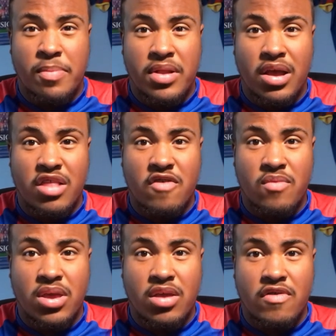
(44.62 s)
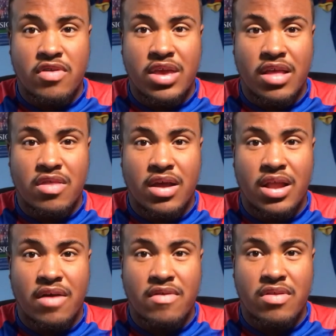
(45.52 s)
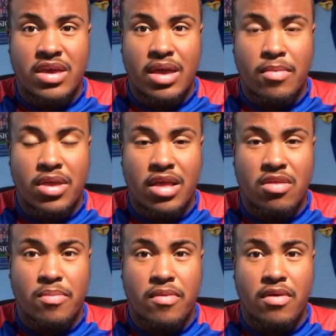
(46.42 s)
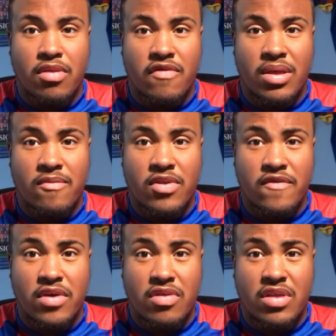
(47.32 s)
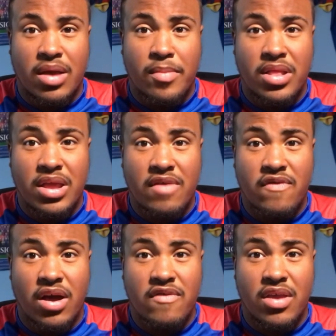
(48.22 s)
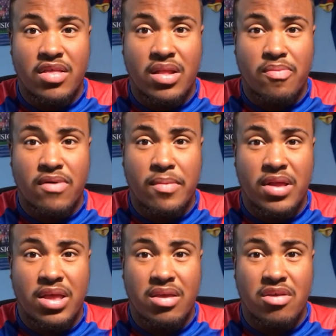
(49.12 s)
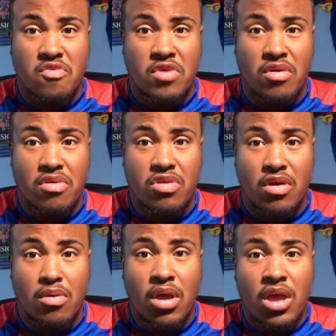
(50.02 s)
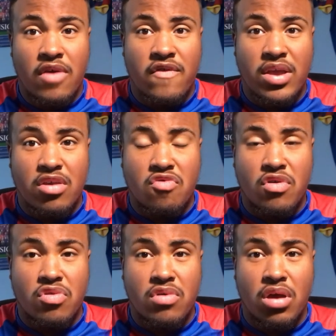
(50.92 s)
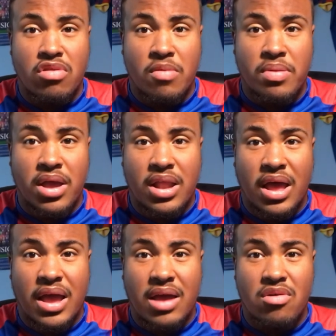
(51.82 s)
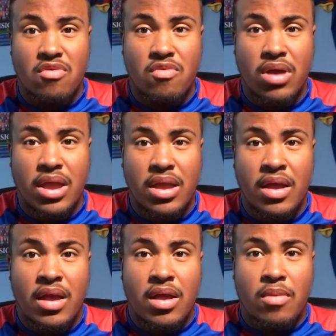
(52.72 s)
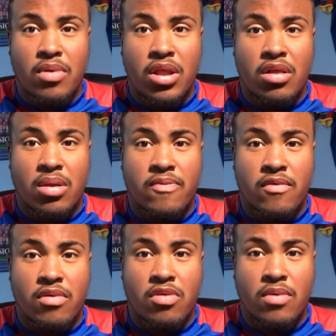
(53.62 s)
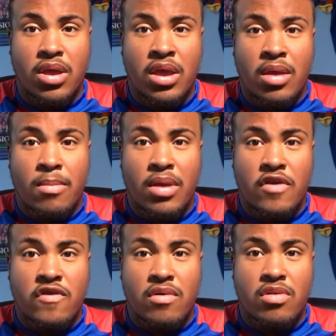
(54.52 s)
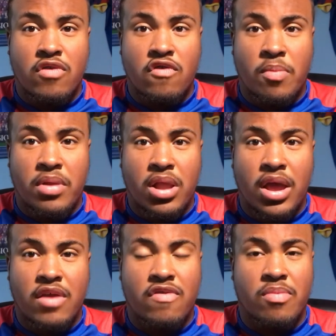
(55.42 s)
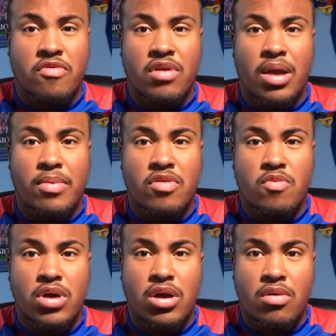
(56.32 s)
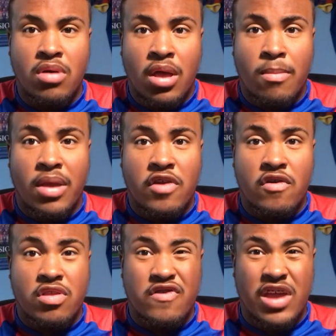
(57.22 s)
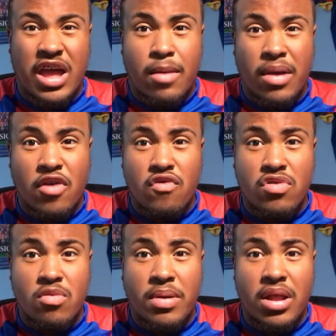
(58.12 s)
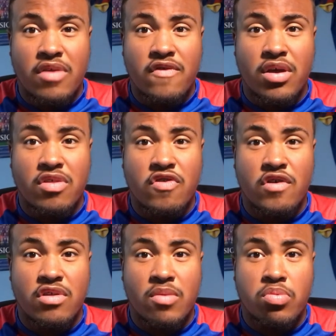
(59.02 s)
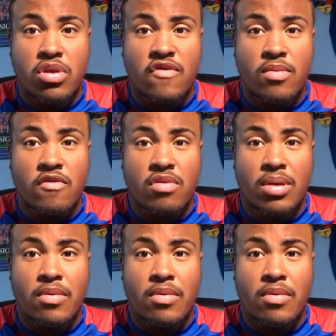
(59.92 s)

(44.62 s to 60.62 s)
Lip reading: it'd be nice if we could just get something out of this game and get some points off them for the first time in nearly 5 years in the Premier League as well. So fingers crossed all goes to plan. I cannot wait. I'm really looking forward to it. Make sure to drop a like, subscribe as well. Make sure to check out my Crystal Palace versus Chelsea preview, which was